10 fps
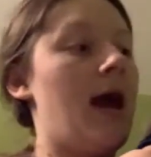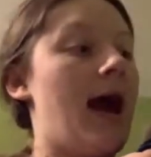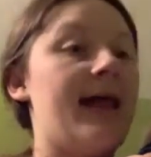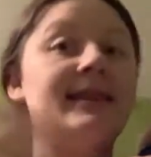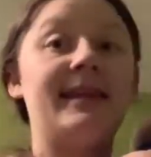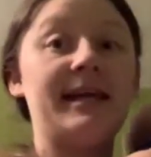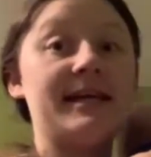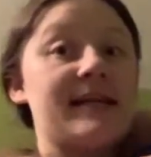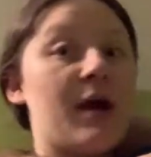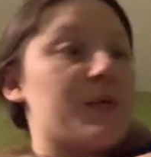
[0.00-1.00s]
And
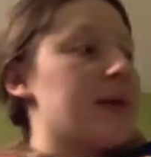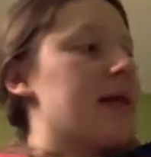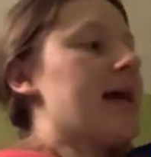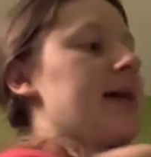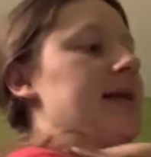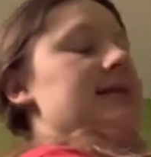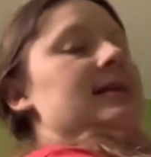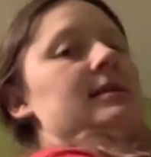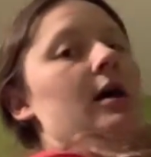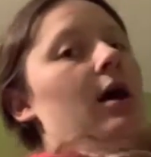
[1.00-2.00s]
these, I really like these
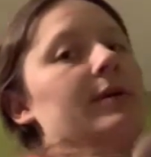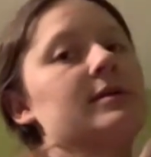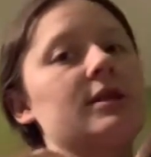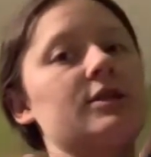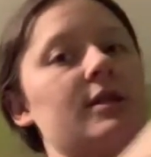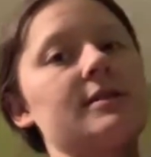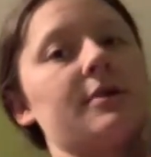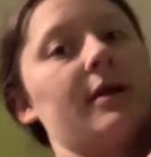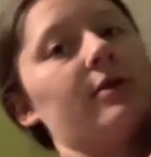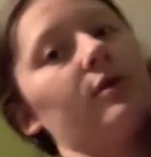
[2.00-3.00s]
because I always get jeans that
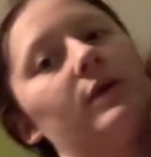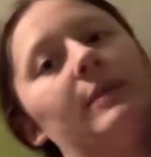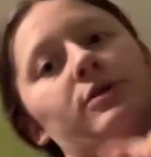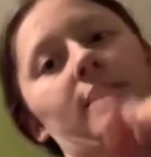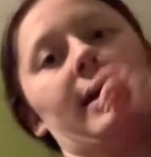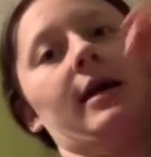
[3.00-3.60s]
are either ripped or like